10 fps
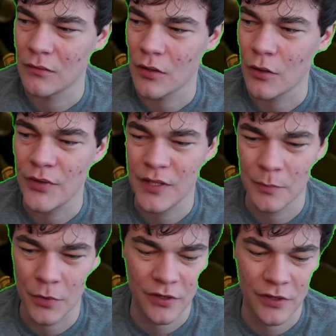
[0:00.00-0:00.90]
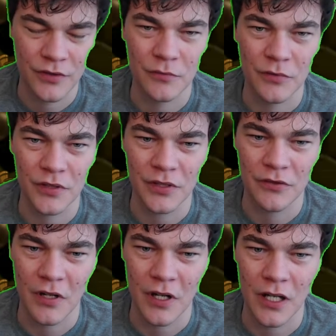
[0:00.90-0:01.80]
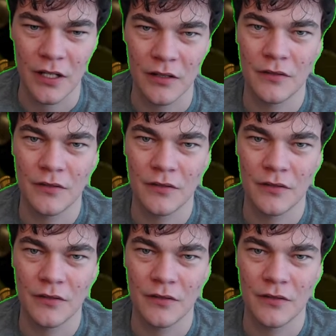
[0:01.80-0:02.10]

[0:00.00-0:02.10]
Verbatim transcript: oh, these markers are really dry.